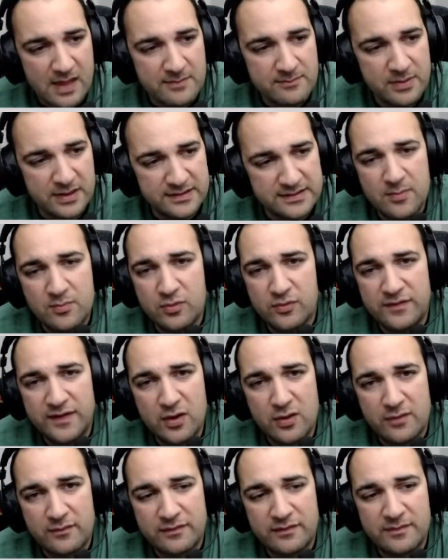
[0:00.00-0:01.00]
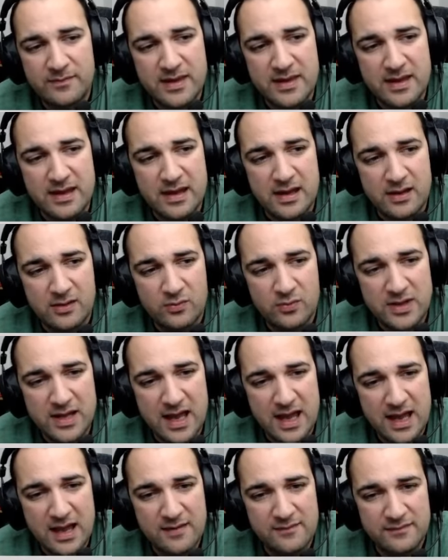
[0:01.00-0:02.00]
But moving on from there, we
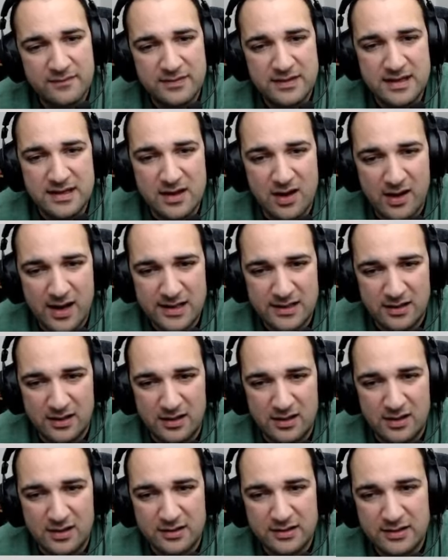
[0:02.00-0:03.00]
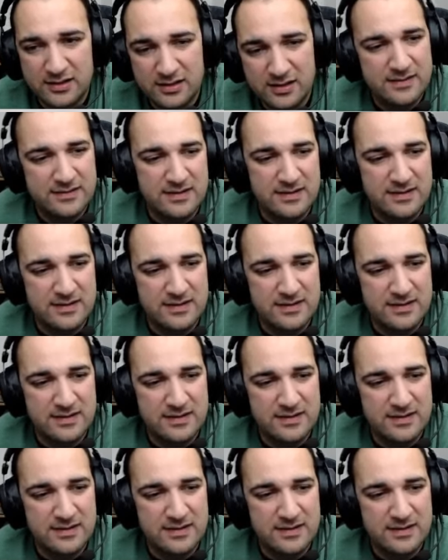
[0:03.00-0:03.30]
have the Idolarc.